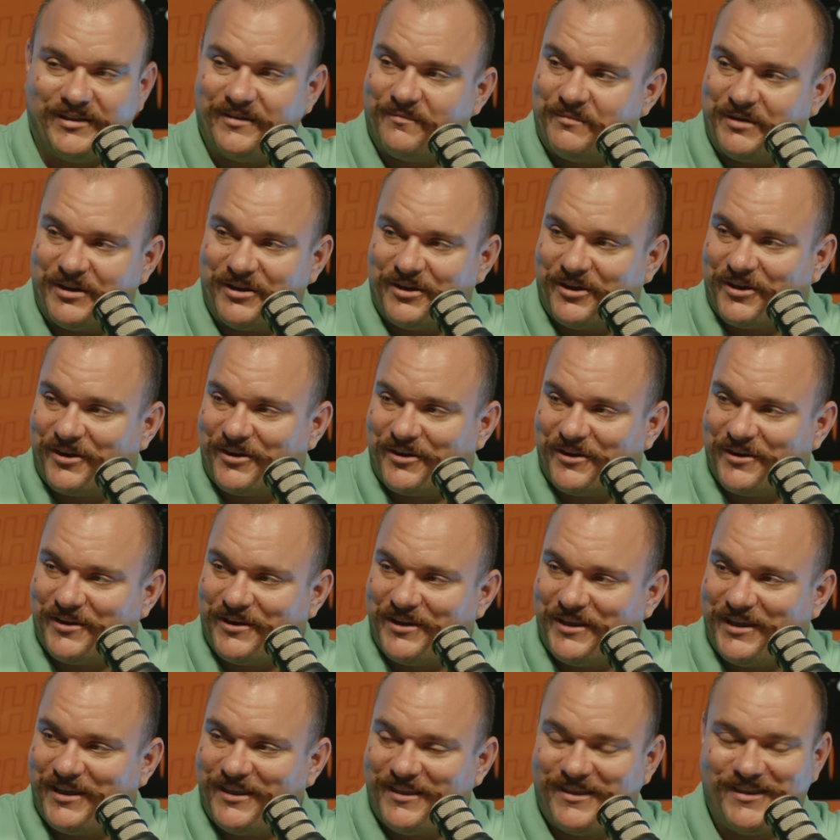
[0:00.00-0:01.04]
my daughter to
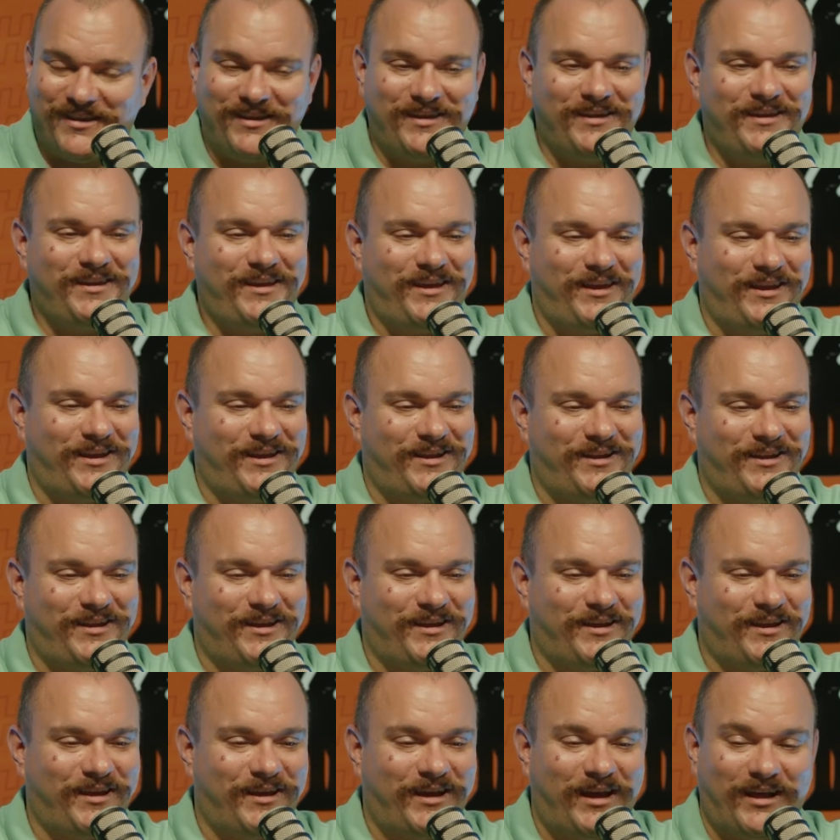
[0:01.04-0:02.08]
death, and
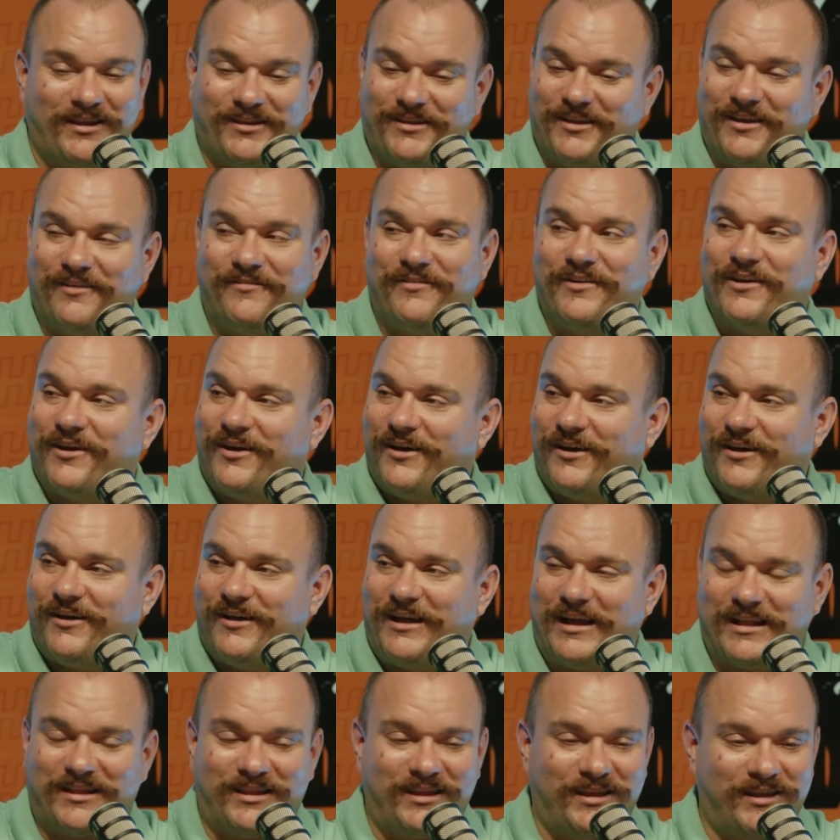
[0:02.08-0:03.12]
I love y'all.
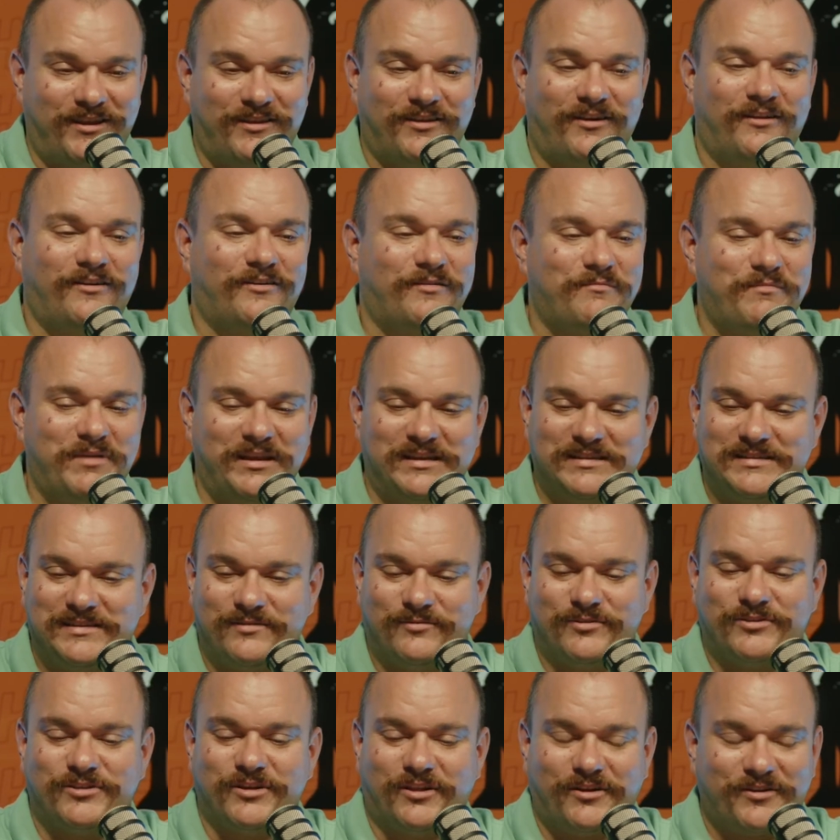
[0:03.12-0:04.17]
I think y'all are amazing.
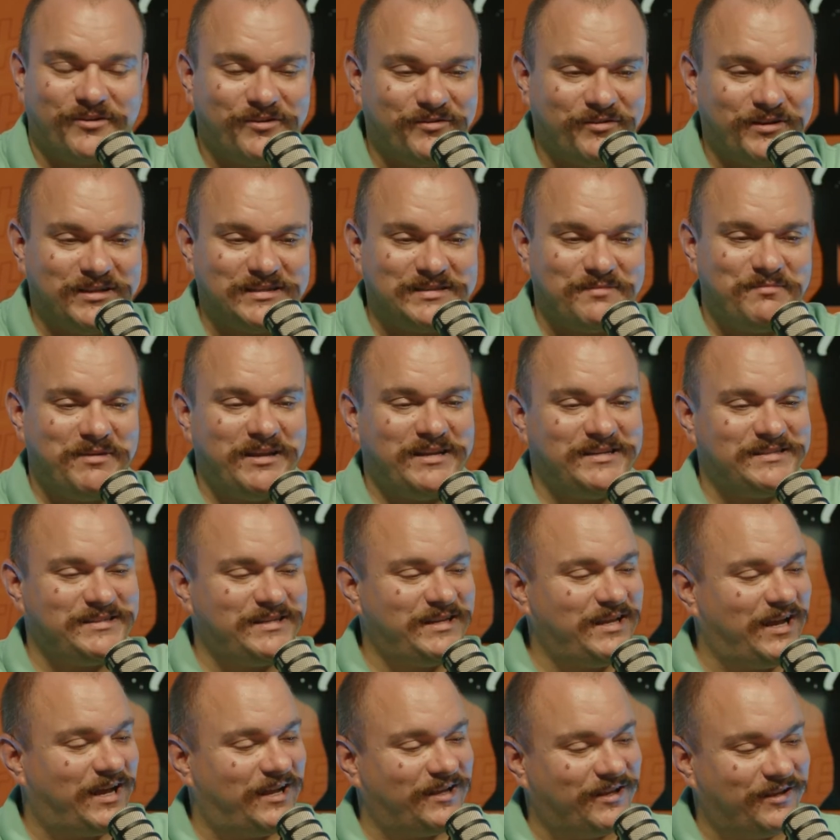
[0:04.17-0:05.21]
What y'all are doing is
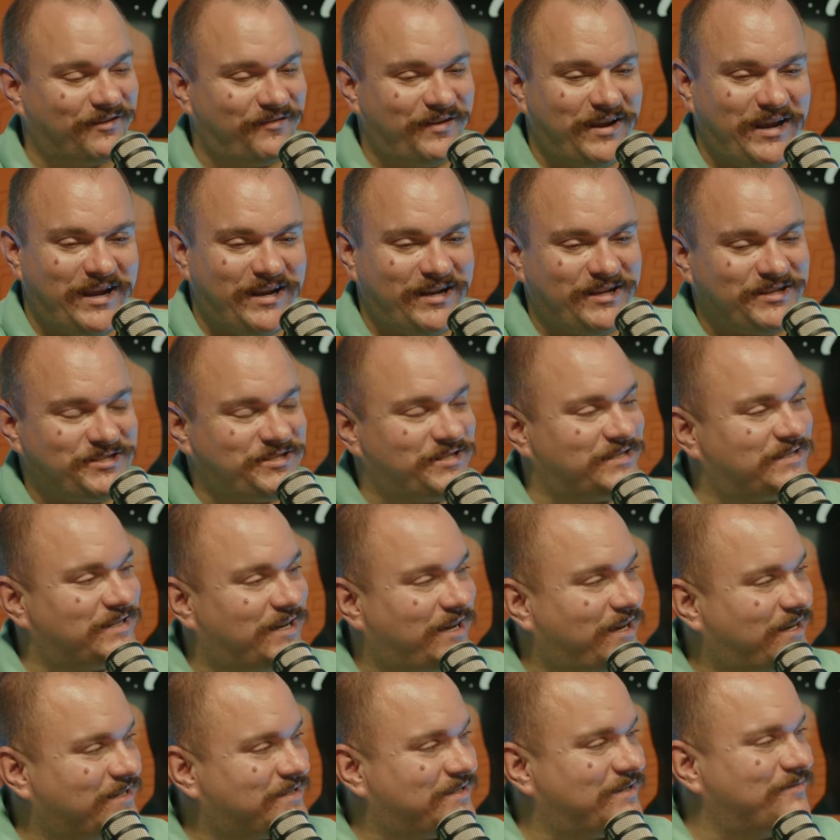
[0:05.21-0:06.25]
amazing. I love Hannah. She's
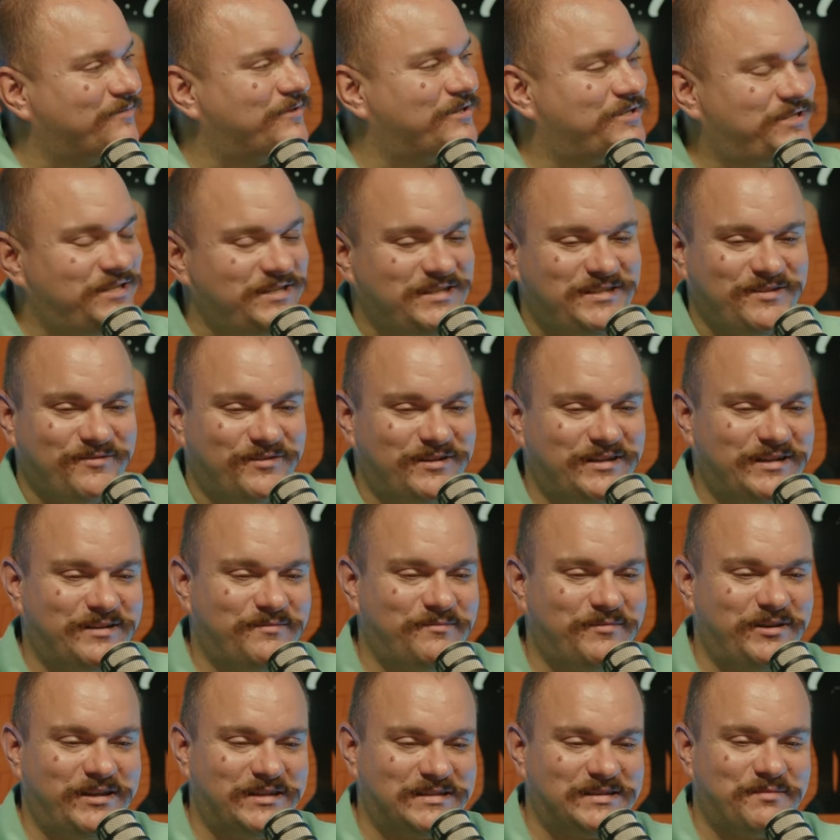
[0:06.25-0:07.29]
awesome. What she's doing
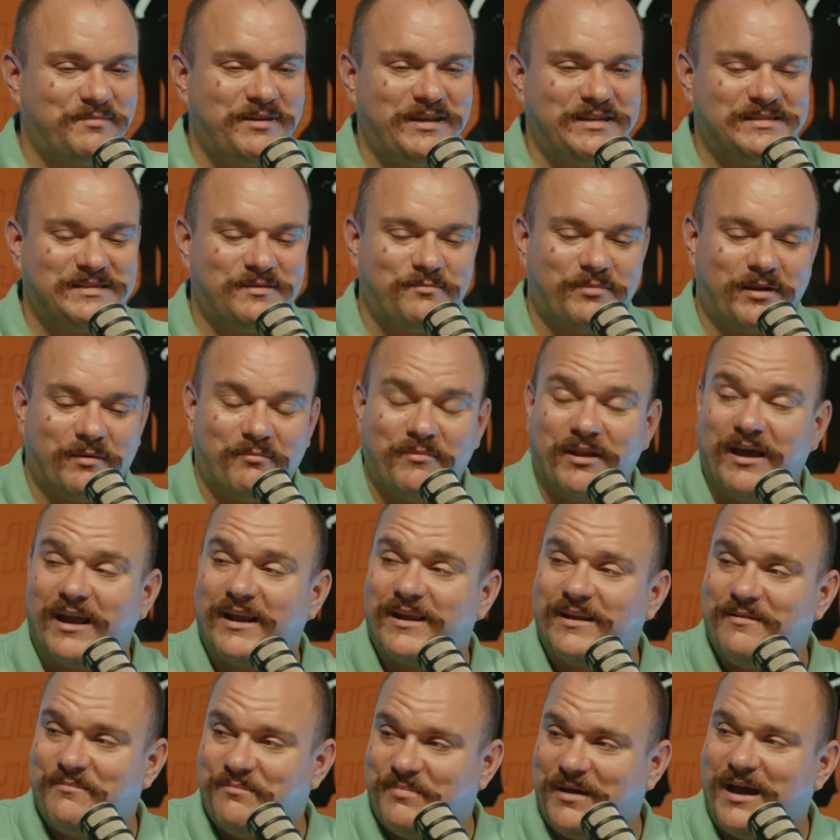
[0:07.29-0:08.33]
is amazing, but I'm not
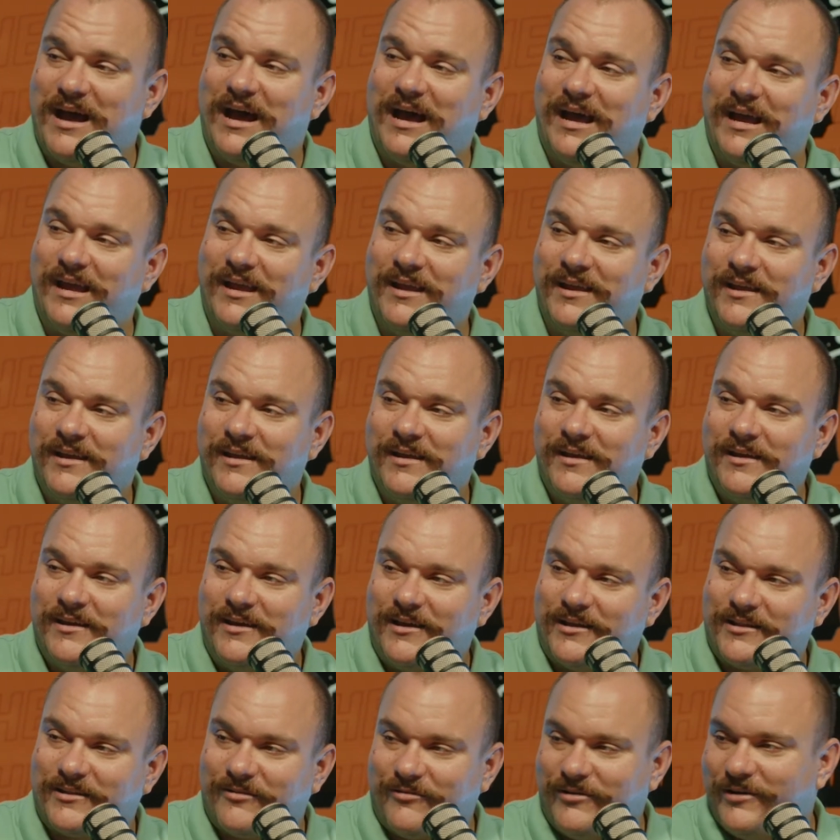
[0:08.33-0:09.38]
going to buy a
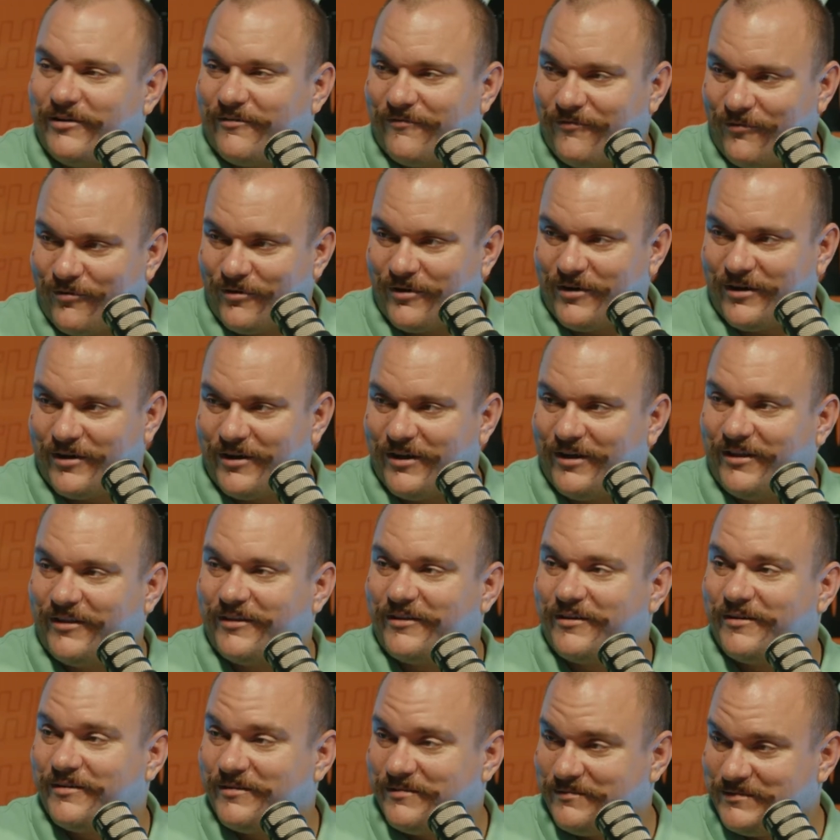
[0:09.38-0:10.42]
$300 or
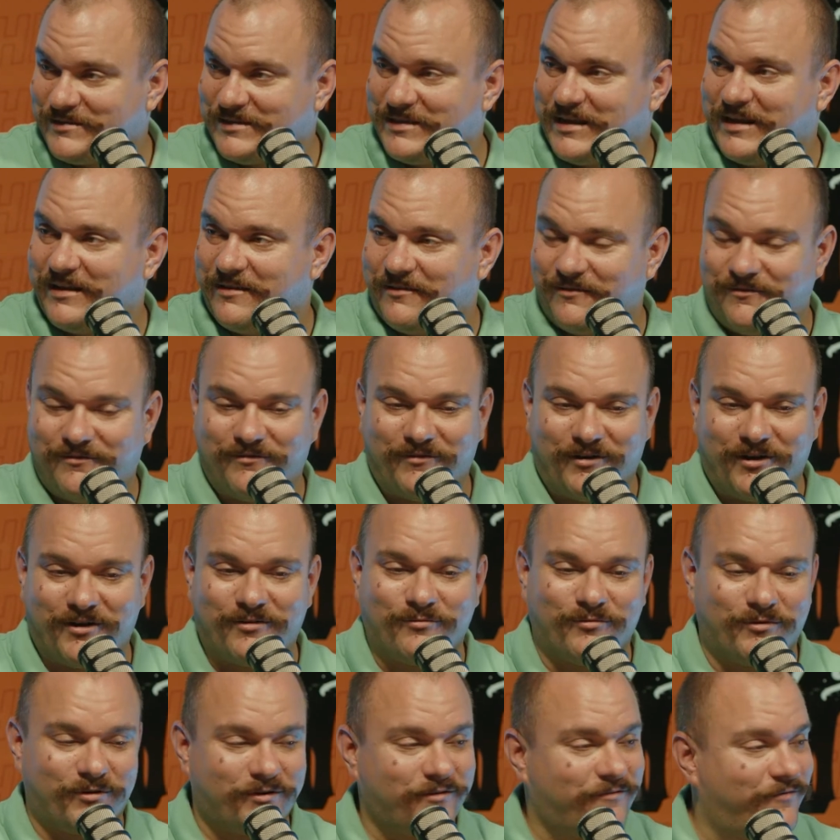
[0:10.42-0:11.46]
$400 set of
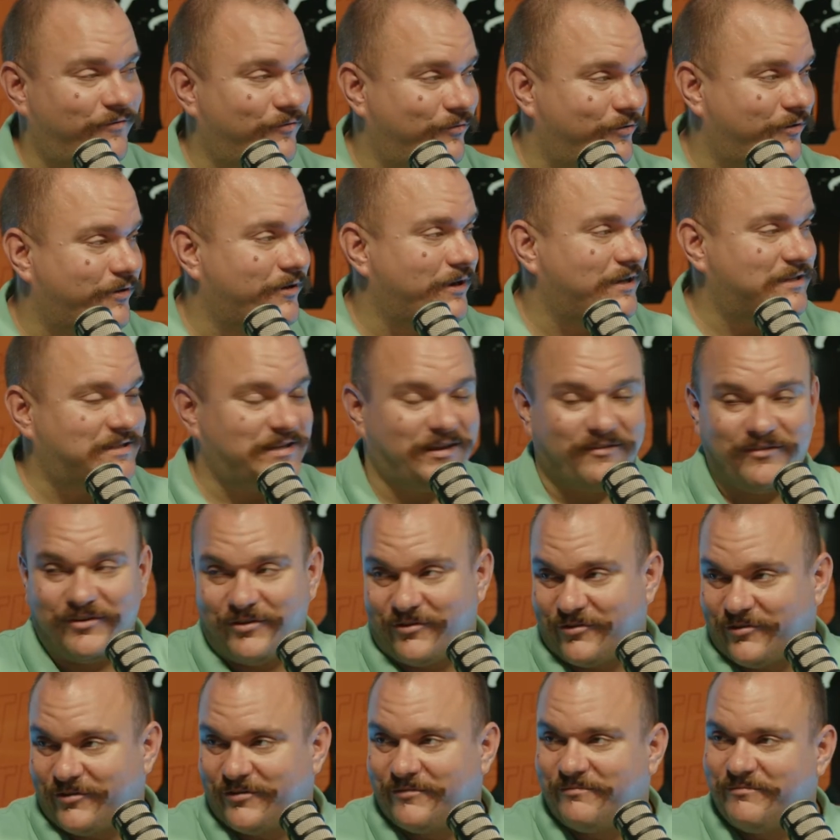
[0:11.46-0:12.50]
artwork for a
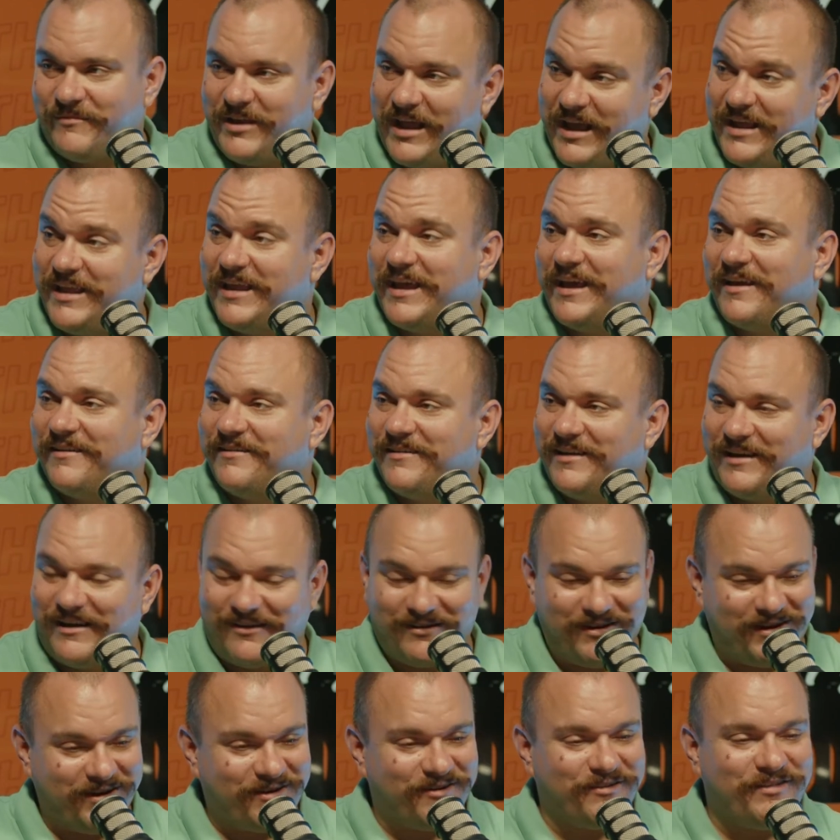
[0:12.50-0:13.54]
7-year-old. Not yet. I'll
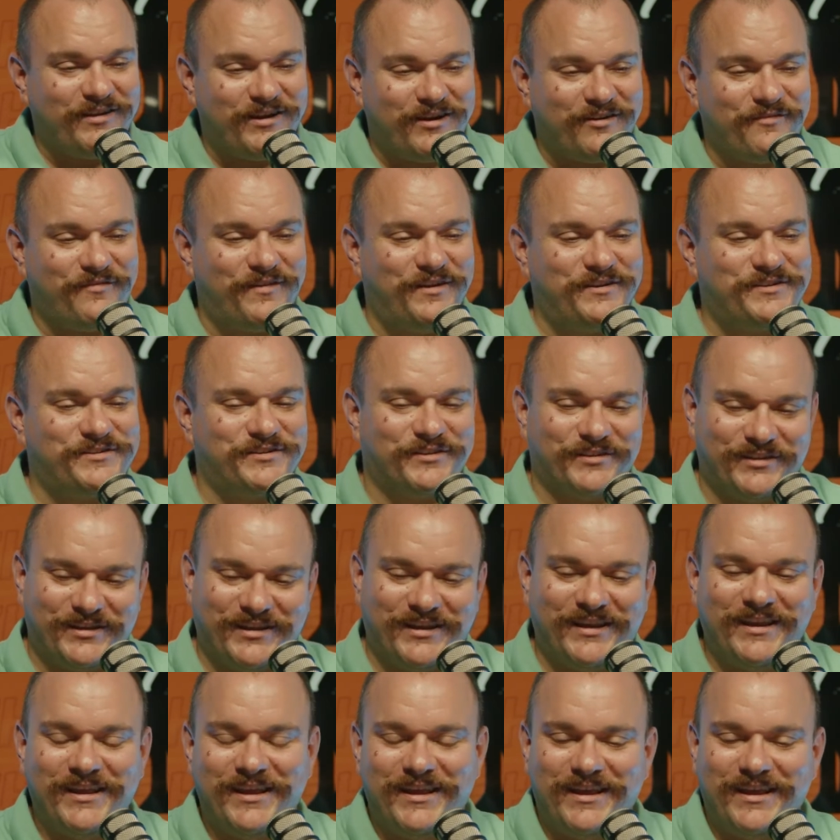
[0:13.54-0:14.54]
get her there eventually.